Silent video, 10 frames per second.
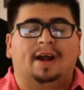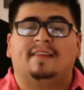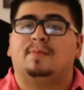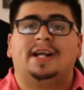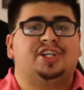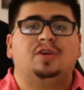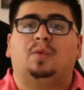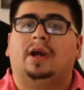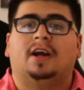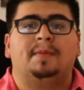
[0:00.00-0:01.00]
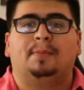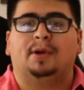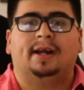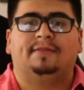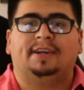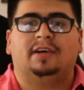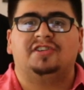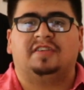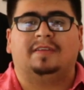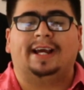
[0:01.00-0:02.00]
As mentioned, we are going to be putting out a video
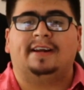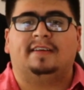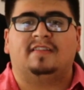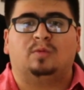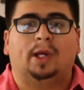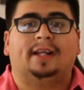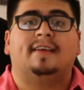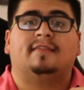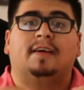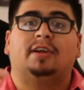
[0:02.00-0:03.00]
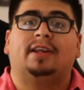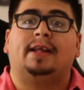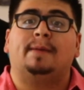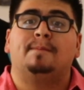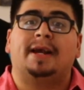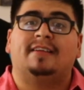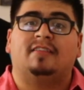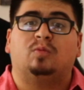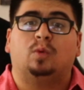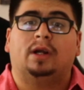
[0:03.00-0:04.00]
just later this week to discover the
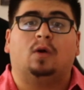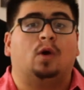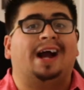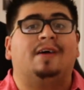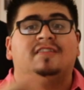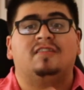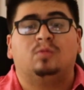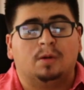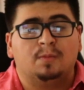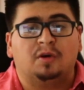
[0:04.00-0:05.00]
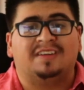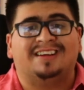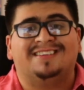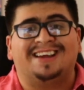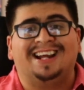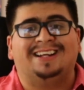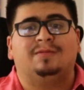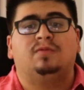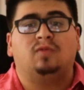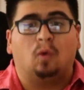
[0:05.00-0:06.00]
mazes we're or houses we're most excited
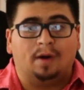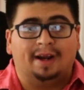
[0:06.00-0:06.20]
for.